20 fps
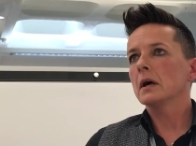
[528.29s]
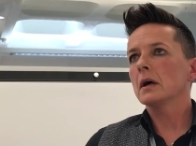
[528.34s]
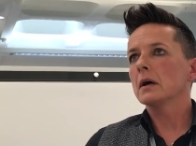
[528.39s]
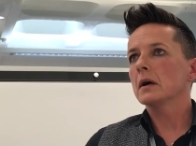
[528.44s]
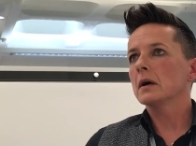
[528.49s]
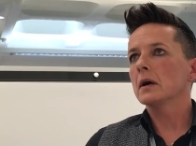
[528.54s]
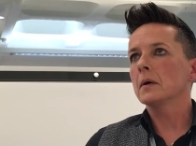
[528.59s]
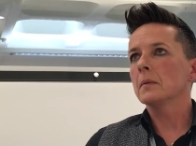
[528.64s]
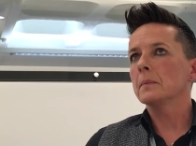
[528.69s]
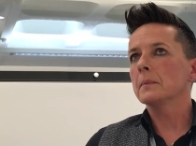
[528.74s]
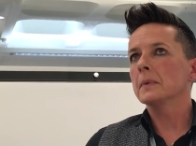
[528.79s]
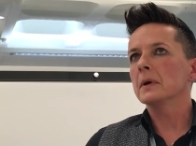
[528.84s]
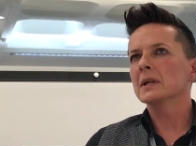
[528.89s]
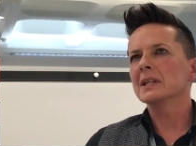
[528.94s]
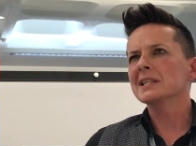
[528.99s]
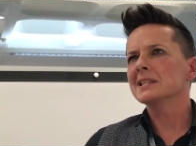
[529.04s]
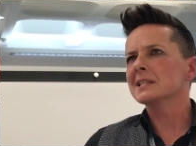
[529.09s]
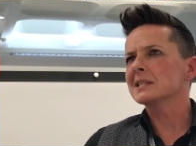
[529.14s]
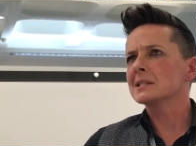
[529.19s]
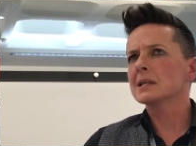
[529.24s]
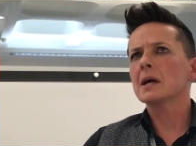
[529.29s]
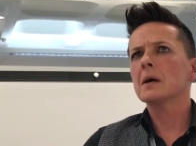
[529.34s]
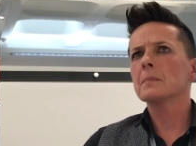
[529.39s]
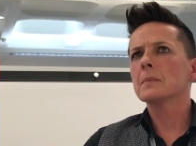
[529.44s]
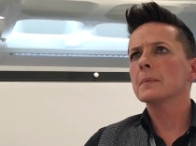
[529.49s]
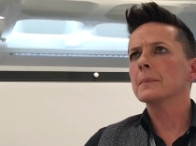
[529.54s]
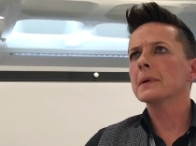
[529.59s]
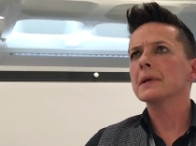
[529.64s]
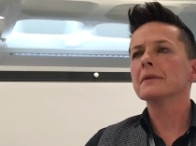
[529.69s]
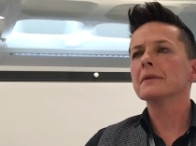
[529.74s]
Um, I need to set up
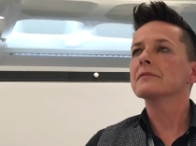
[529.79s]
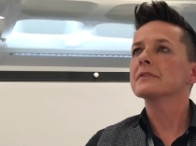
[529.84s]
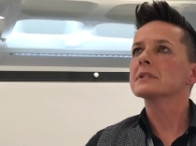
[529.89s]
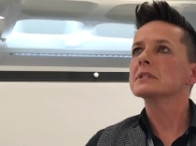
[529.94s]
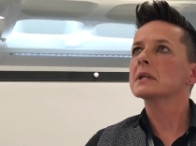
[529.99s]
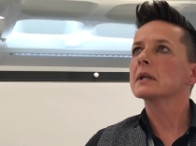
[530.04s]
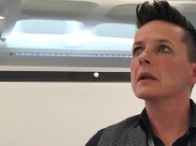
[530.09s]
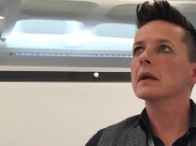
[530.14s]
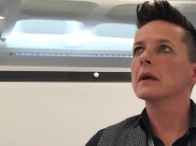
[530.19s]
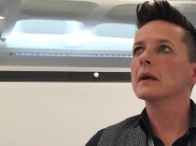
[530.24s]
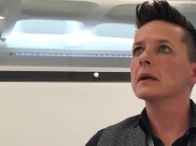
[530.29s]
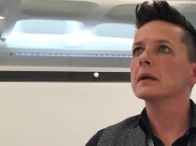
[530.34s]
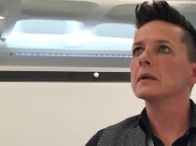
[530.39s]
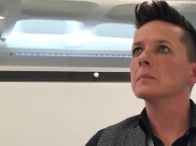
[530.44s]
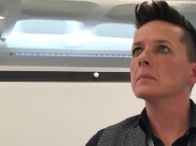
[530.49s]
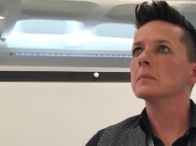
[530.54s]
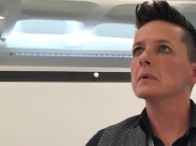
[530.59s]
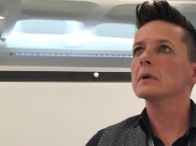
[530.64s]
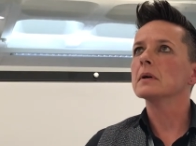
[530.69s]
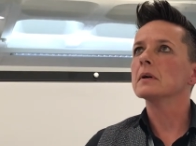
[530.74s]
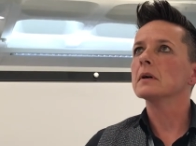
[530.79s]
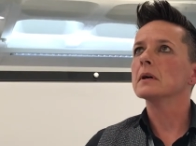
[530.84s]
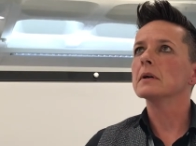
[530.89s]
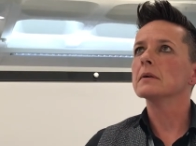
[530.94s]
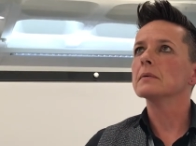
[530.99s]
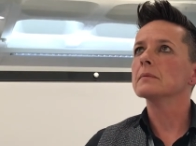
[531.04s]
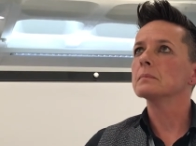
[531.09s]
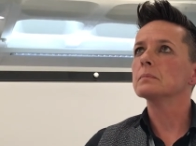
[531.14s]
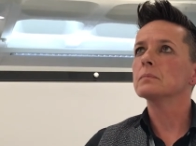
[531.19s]
my benefits claim. I,